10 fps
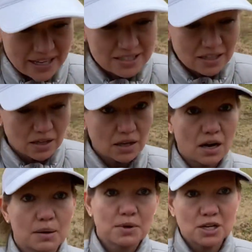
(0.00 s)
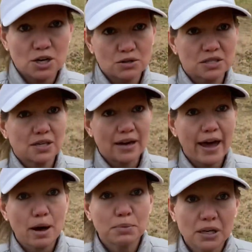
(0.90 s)
going to come, I know that's going to
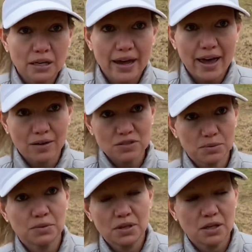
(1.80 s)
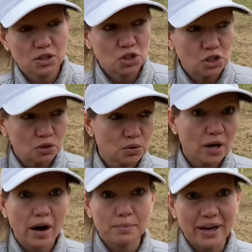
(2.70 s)
happen, and I have something to
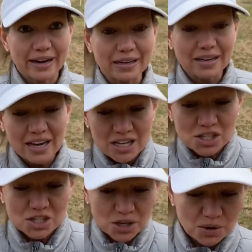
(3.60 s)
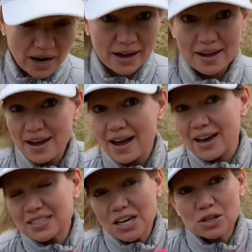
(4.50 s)
combat it. So I, I
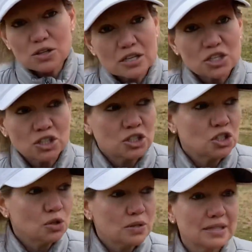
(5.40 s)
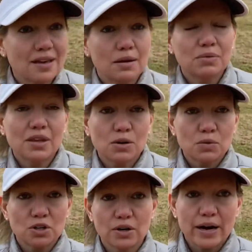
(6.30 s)
tell you this to do the same thing
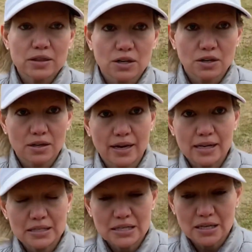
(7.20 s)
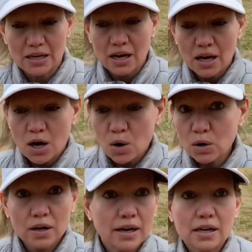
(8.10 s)
when you're out there on the AT,
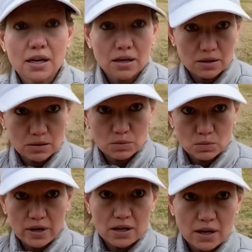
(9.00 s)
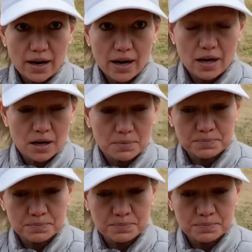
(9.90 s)
or any, any um,